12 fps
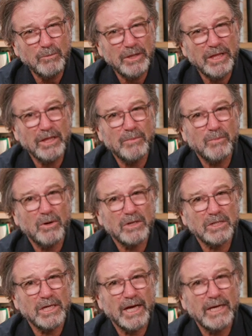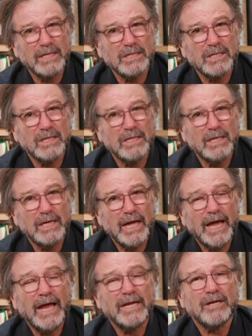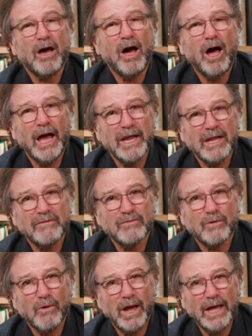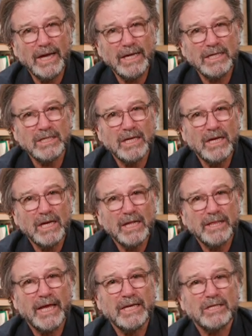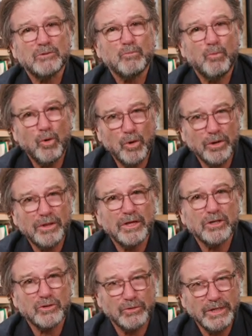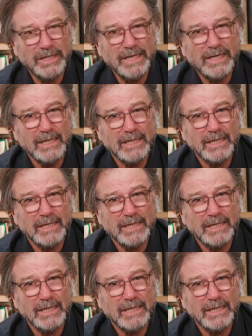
within the prostate and a high enough grade that is worth treating.